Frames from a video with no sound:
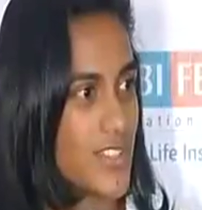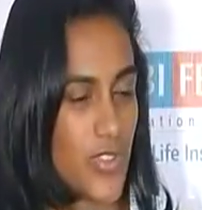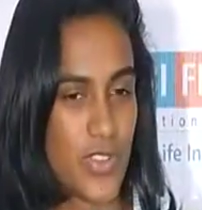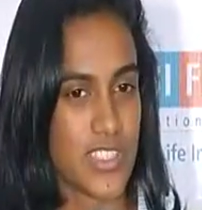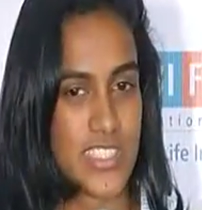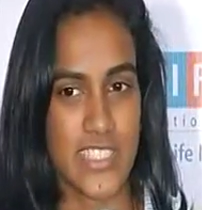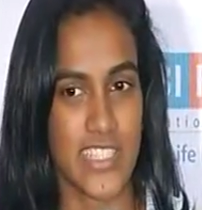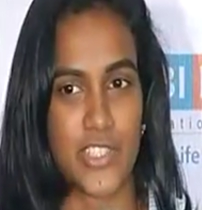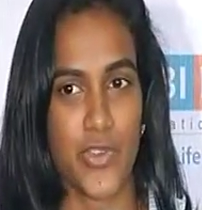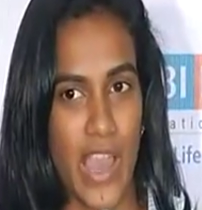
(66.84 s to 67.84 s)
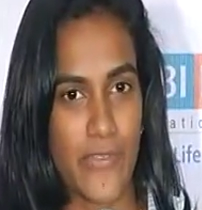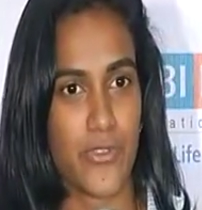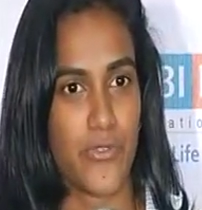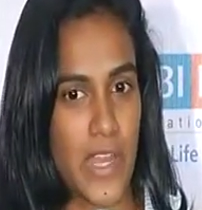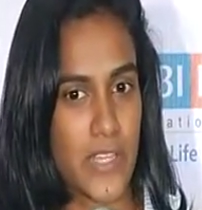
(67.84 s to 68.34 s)
So it's just that you
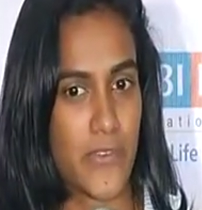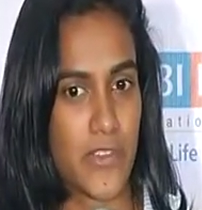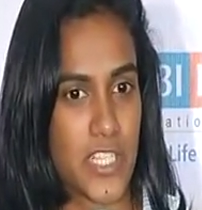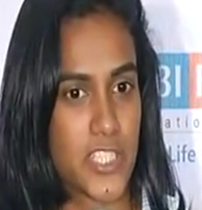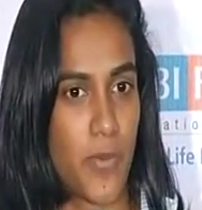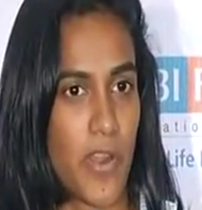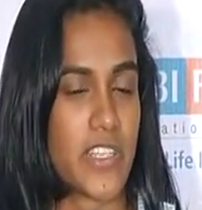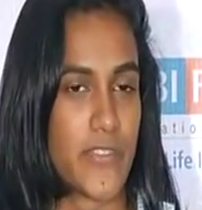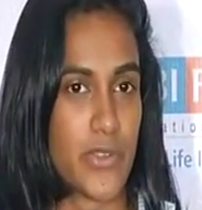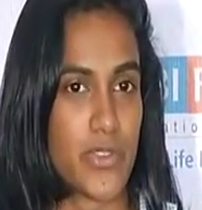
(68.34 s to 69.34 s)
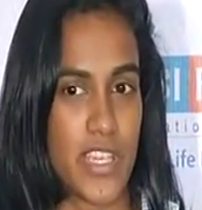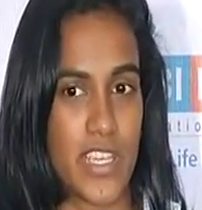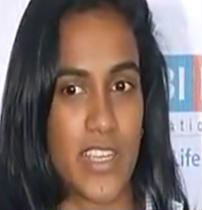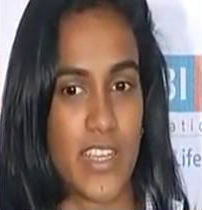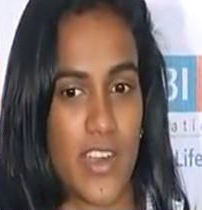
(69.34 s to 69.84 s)
have to fight for each point. If you
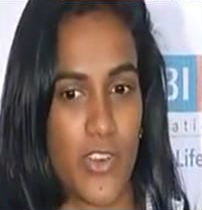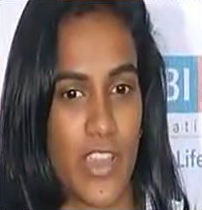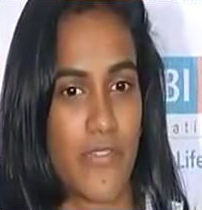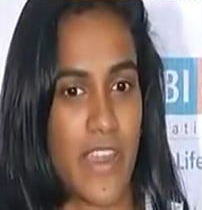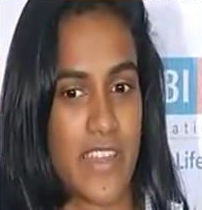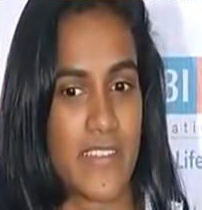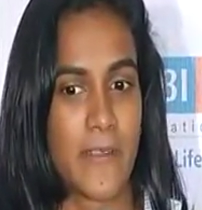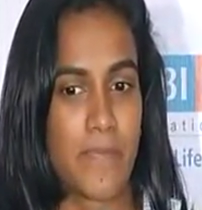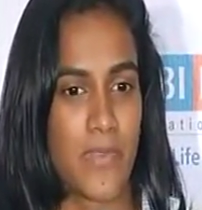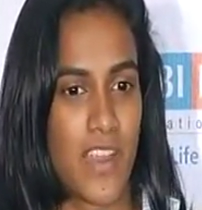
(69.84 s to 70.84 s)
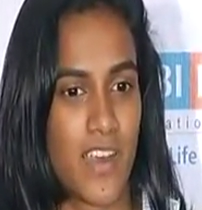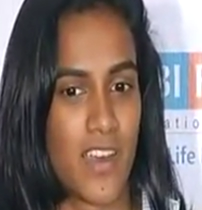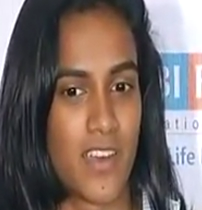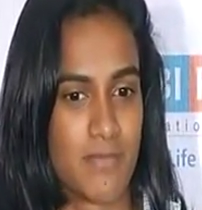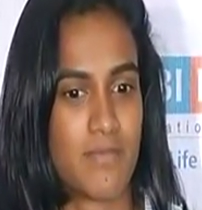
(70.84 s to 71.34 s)
think, uh, okay, fine,
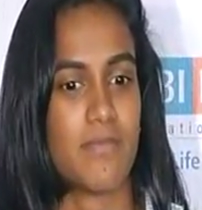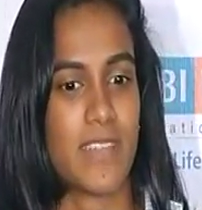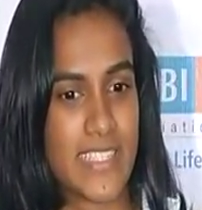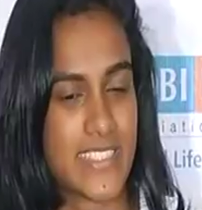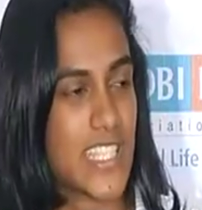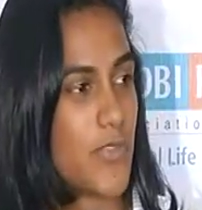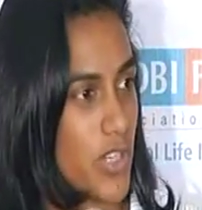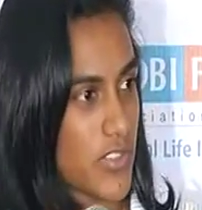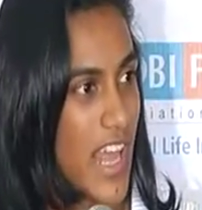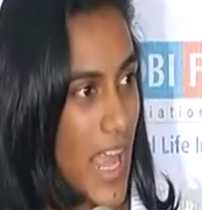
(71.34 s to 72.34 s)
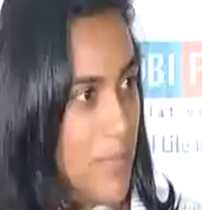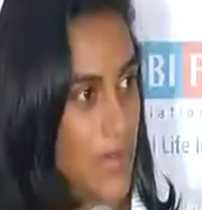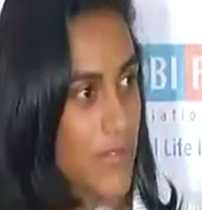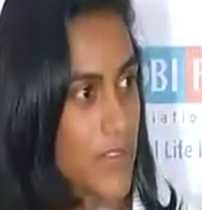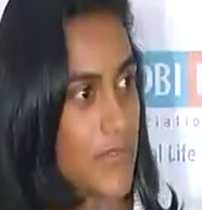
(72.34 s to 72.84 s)
uh, let's see what will
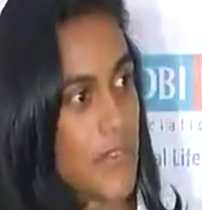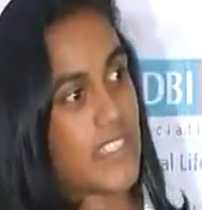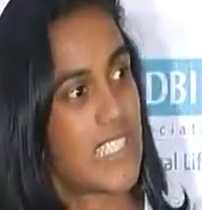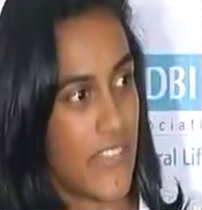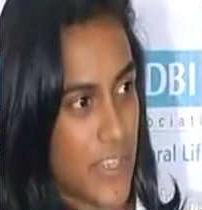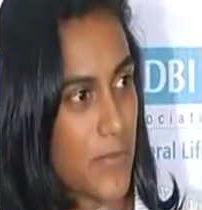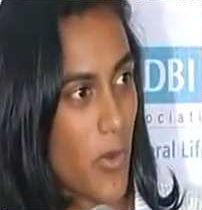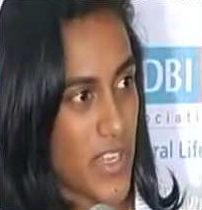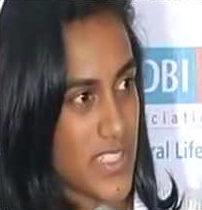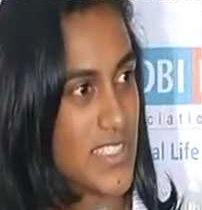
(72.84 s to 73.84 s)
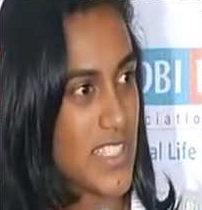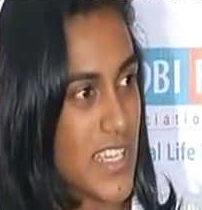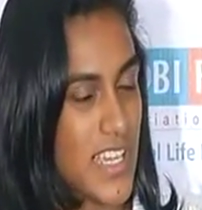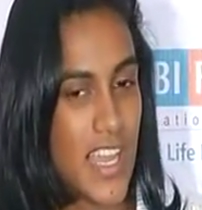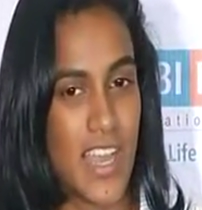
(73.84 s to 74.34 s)
happen for the first 11 points.
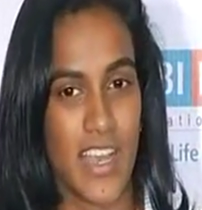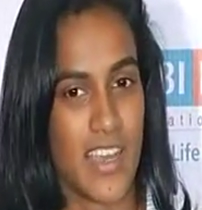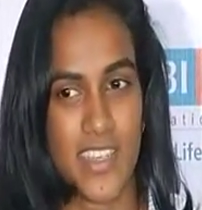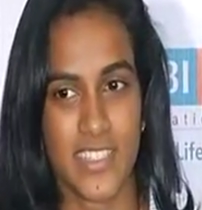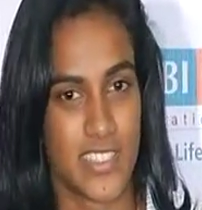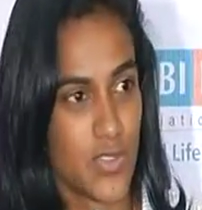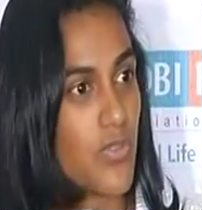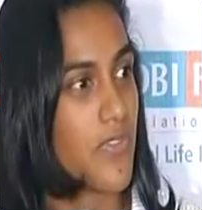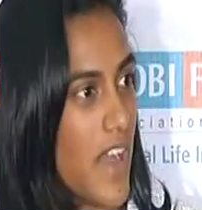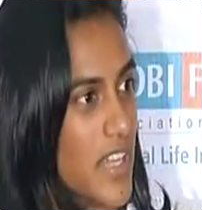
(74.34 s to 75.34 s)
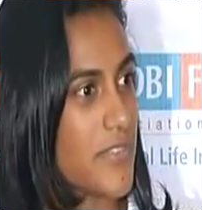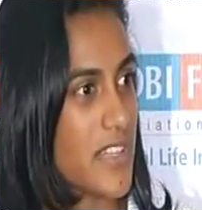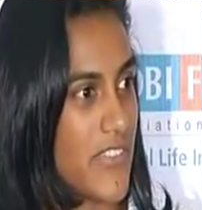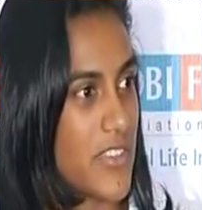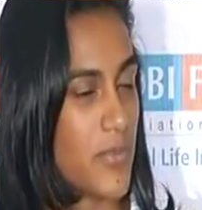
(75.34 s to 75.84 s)
Uh, it's too far
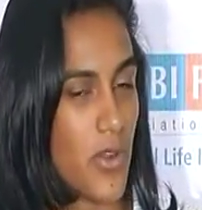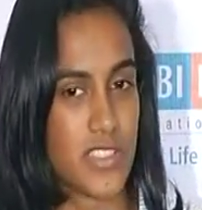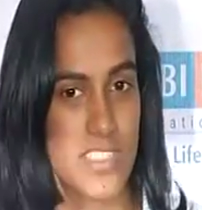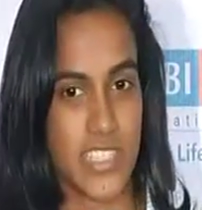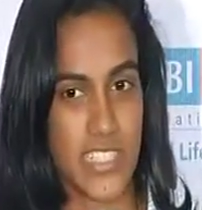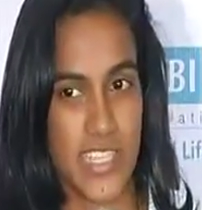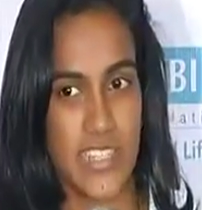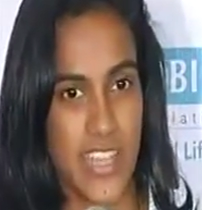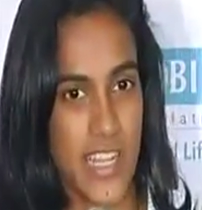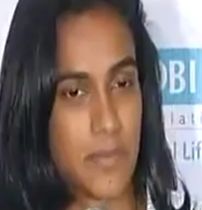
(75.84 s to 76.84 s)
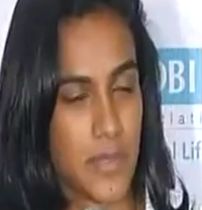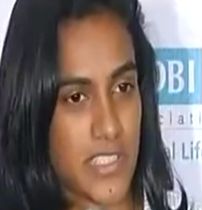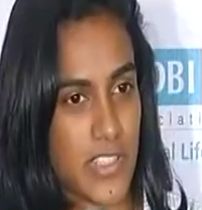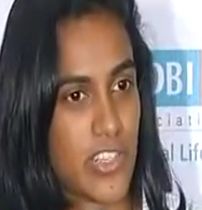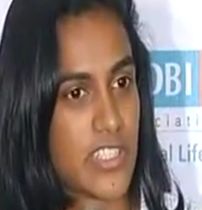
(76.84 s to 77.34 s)
for 11 points. It's just that that
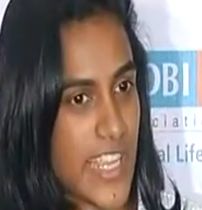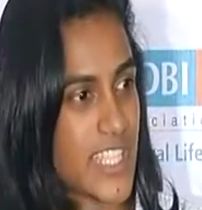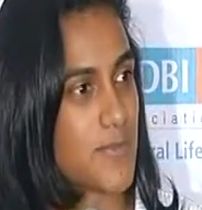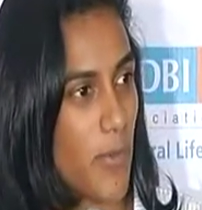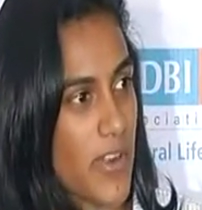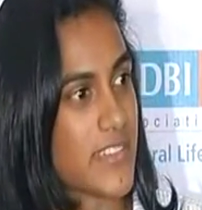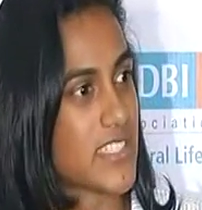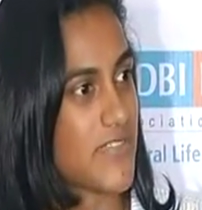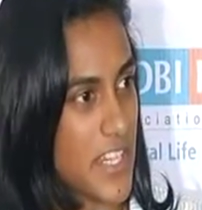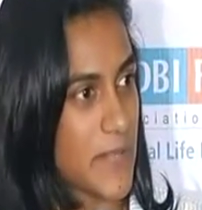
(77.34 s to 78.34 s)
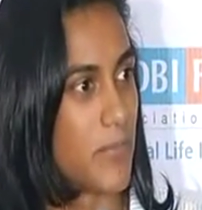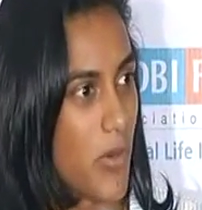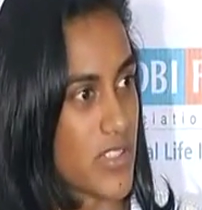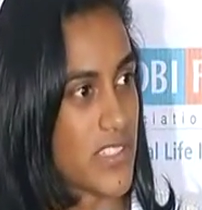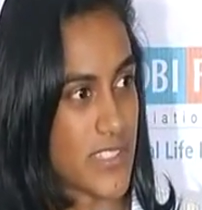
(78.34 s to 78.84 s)
particular next point is very
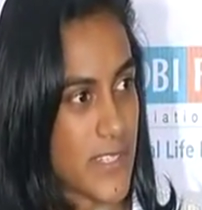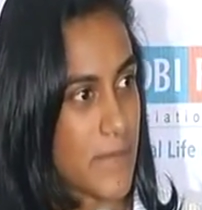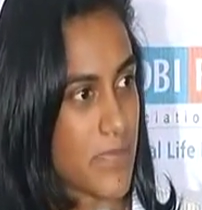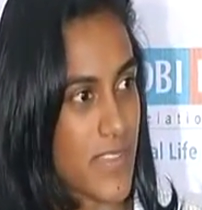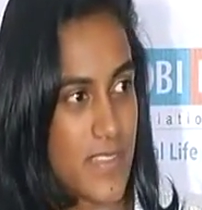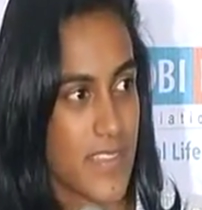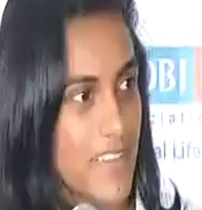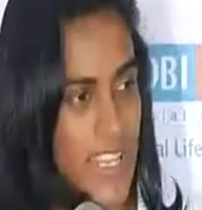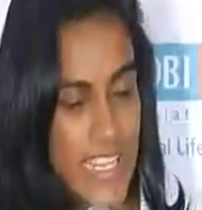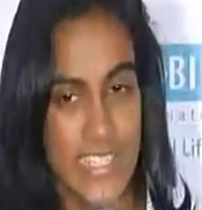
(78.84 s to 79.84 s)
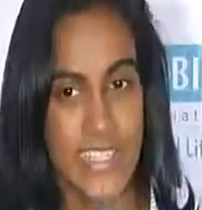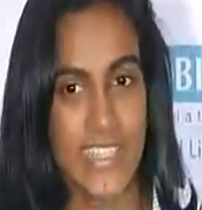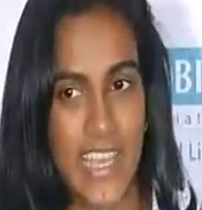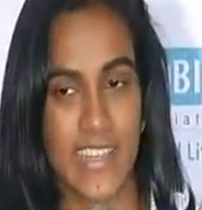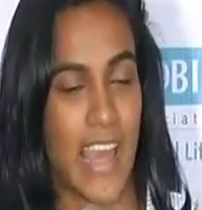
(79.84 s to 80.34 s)
important and
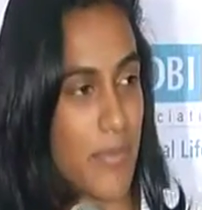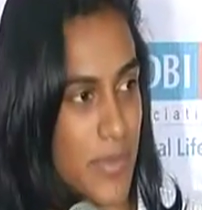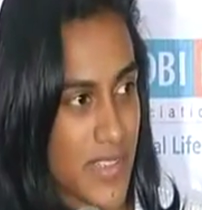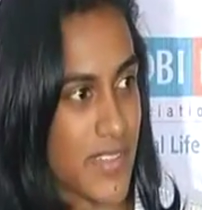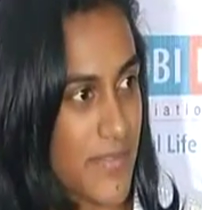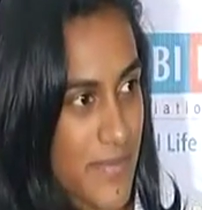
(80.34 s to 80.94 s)
anything can happen.